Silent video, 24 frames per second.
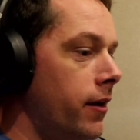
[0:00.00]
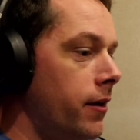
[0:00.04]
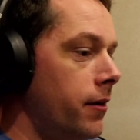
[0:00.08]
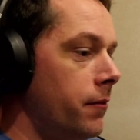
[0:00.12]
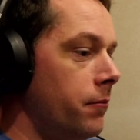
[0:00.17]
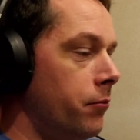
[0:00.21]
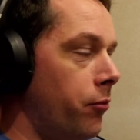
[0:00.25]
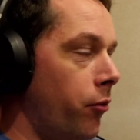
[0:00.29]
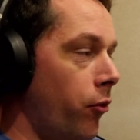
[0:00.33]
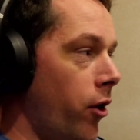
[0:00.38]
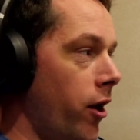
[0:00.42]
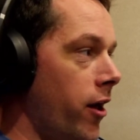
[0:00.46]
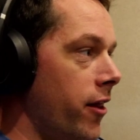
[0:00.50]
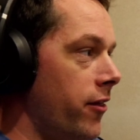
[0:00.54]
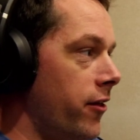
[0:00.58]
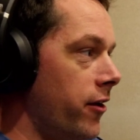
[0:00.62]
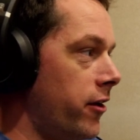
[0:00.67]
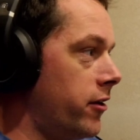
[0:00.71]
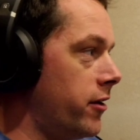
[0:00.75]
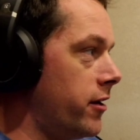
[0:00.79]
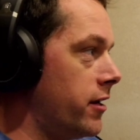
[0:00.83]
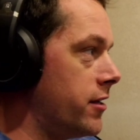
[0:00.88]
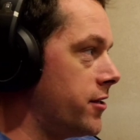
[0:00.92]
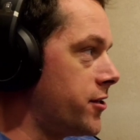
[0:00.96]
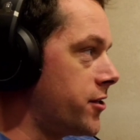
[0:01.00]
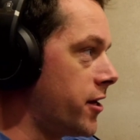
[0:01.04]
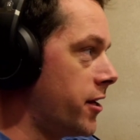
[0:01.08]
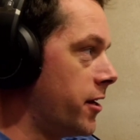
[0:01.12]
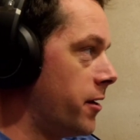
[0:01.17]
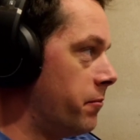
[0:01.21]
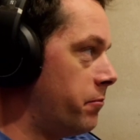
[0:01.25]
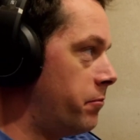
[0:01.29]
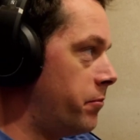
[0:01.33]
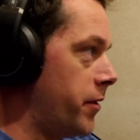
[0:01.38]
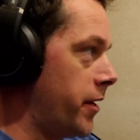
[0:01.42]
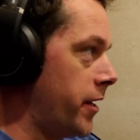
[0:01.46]
Boy, there is
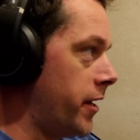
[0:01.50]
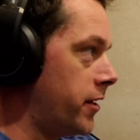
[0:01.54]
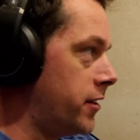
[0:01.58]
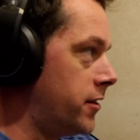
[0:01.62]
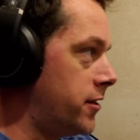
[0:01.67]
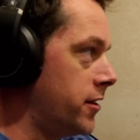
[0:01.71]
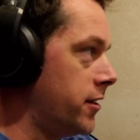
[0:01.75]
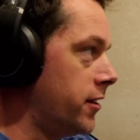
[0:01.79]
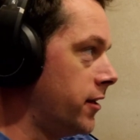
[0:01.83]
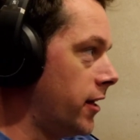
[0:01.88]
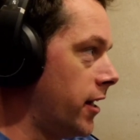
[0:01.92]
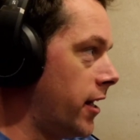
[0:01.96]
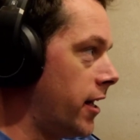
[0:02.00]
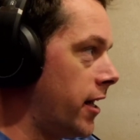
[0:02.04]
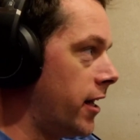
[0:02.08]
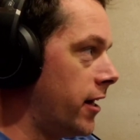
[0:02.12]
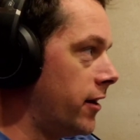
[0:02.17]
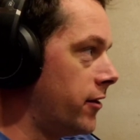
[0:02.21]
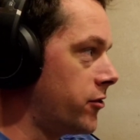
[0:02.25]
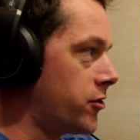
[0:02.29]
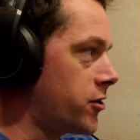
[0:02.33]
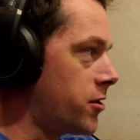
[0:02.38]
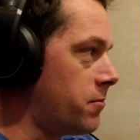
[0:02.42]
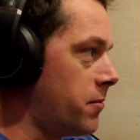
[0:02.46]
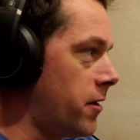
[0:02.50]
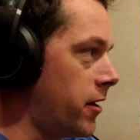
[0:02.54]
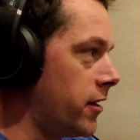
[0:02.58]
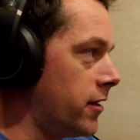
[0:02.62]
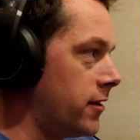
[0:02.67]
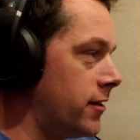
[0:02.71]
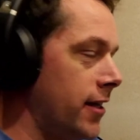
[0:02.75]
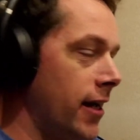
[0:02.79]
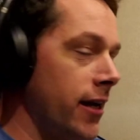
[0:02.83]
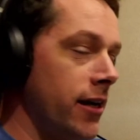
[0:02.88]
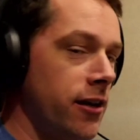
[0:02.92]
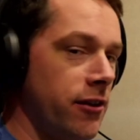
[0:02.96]
a big delay. There's about
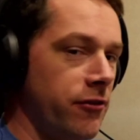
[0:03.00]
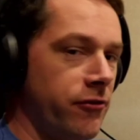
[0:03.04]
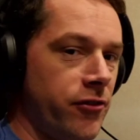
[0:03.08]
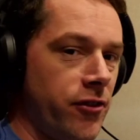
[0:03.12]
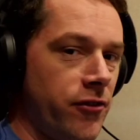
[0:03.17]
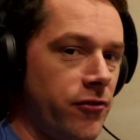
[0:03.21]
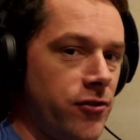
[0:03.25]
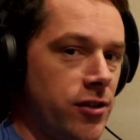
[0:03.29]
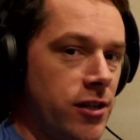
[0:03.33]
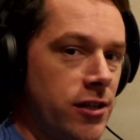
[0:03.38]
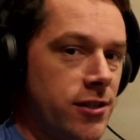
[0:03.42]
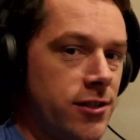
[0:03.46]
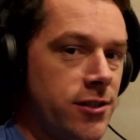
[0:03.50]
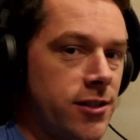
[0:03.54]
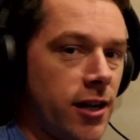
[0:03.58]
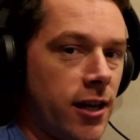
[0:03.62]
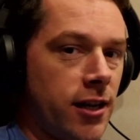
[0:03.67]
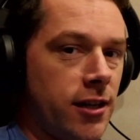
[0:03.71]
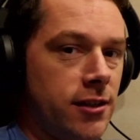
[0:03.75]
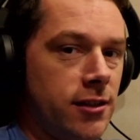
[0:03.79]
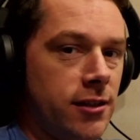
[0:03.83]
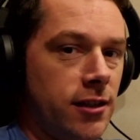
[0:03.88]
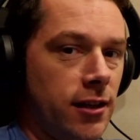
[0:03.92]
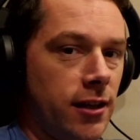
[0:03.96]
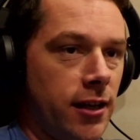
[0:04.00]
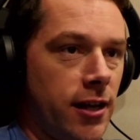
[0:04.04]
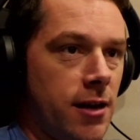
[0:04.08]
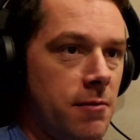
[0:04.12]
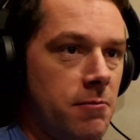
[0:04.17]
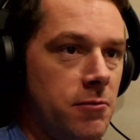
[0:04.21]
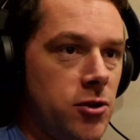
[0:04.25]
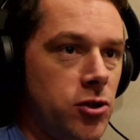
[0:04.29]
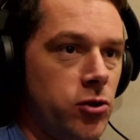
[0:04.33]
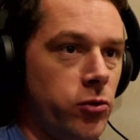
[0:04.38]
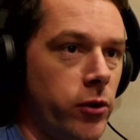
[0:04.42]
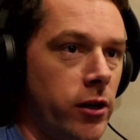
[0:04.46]
a 10 to 15 second
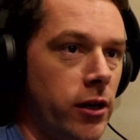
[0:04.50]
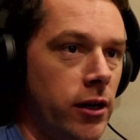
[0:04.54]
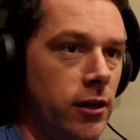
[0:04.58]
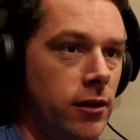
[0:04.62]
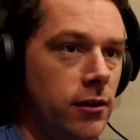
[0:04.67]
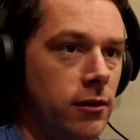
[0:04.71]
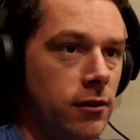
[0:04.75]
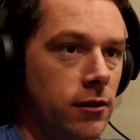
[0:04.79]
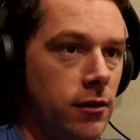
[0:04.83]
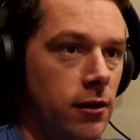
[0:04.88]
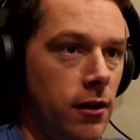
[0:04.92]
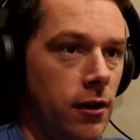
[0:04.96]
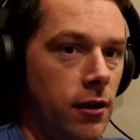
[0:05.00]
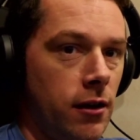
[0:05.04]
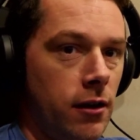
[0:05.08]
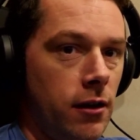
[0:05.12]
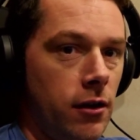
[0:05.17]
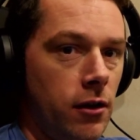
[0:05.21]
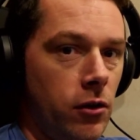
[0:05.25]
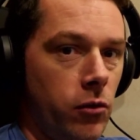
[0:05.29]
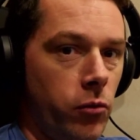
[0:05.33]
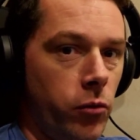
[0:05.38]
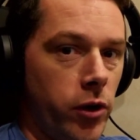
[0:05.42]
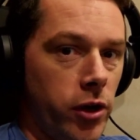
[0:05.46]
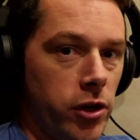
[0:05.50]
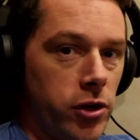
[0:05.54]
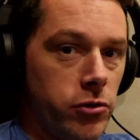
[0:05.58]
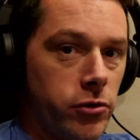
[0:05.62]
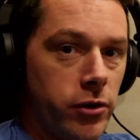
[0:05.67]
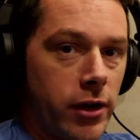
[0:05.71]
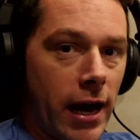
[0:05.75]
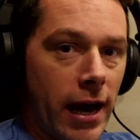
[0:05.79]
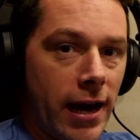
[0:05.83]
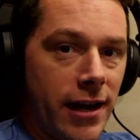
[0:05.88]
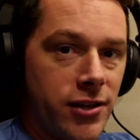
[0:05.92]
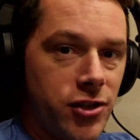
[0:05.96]
delay between what
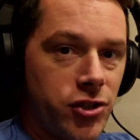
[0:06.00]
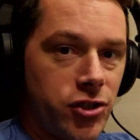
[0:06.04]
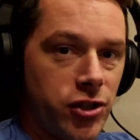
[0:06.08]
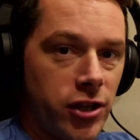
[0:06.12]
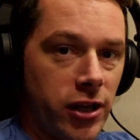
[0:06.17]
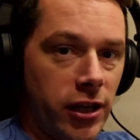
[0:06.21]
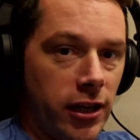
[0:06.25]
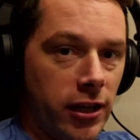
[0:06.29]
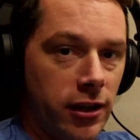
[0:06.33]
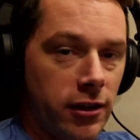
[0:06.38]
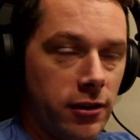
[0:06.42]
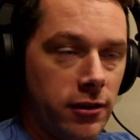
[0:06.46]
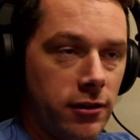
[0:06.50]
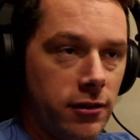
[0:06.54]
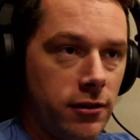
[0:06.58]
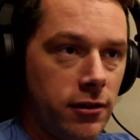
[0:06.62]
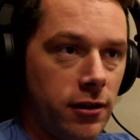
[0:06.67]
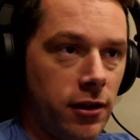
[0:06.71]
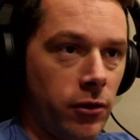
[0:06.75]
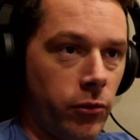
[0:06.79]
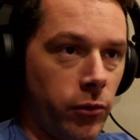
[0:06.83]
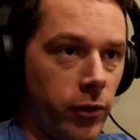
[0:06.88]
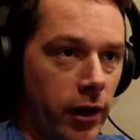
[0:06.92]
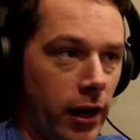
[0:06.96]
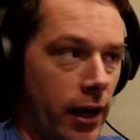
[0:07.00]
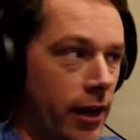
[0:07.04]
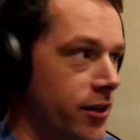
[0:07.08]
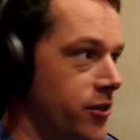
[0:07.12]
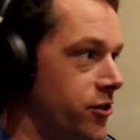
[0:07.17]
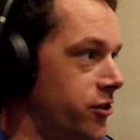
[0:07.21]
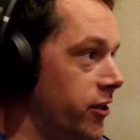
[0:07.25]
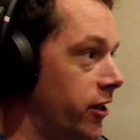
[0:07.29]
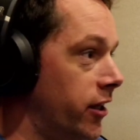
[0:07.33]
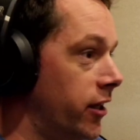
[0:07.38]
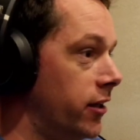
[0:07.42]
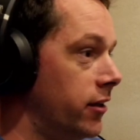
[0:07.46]
you guys see and what I
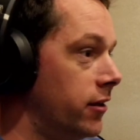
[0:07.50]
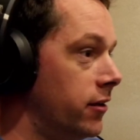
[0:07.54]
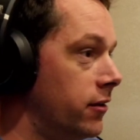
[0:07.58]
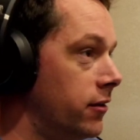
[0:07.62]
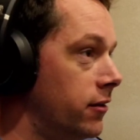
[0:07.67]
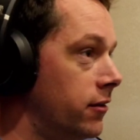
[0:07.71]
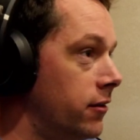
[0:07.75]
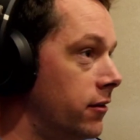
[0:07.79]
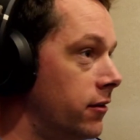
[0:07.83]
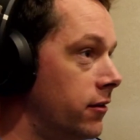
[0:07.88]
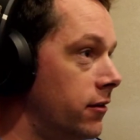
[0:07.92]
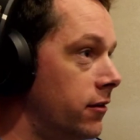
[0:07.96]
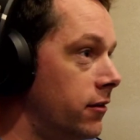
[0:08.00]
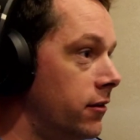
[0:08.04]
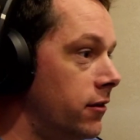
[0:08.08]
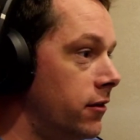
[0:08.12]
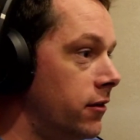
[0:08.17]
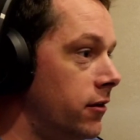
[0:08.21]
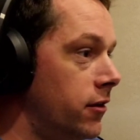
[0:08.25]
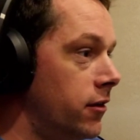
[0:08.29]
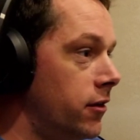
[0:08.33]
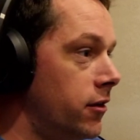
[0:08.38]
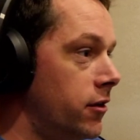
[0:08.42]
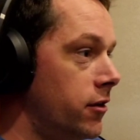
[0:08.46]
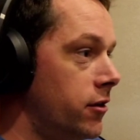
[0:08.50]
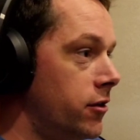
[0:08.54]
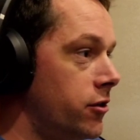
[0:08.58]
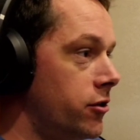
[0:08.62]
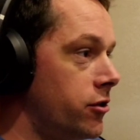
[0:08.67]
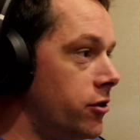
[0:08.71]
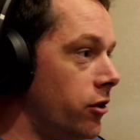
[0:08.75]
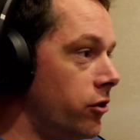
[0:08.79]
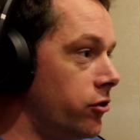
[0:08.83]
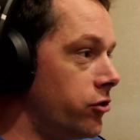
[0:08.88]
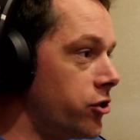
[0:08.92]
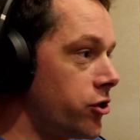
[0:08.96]
see.
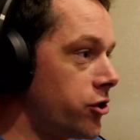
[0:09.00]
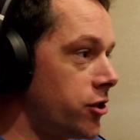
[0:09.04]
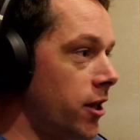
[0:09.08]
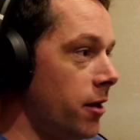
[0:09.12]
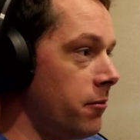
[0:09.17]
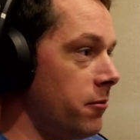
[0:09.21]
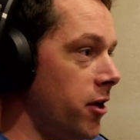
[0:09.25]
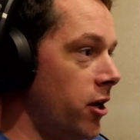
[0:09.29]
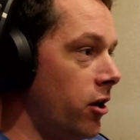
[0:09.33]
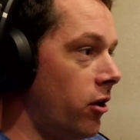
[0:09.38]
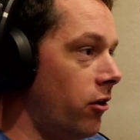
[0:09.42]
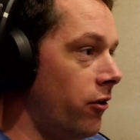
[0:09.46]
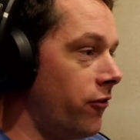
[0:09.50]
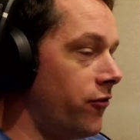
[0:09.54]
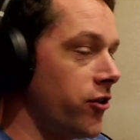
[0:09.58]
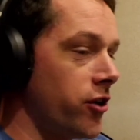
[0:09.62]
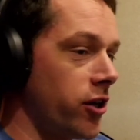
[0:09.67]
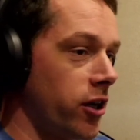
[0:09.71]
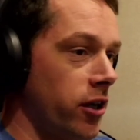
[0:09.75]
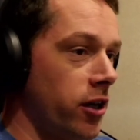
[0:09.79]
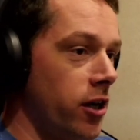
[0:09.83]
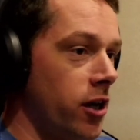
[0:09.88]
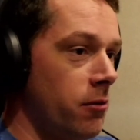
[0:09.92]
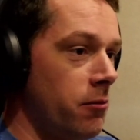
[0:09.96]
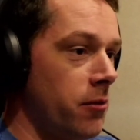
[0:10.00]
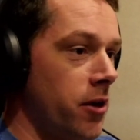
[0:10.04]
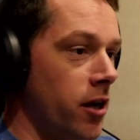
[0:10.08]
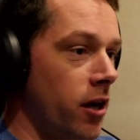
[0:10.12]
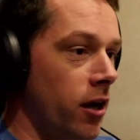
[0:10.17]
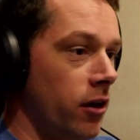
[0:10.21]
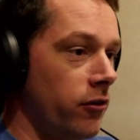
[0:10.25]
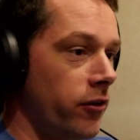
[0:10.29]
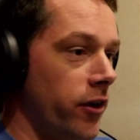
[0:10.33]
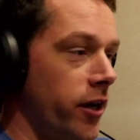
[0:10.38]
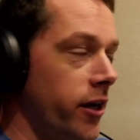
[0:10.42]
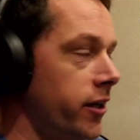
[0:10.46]
So just let me know if you can hear me
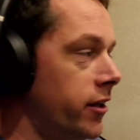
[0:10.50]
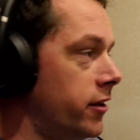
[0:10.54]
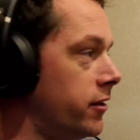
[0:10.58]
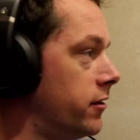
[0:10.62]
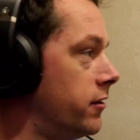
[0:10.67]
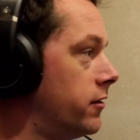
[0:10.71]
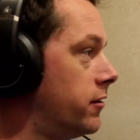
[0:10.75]
all right.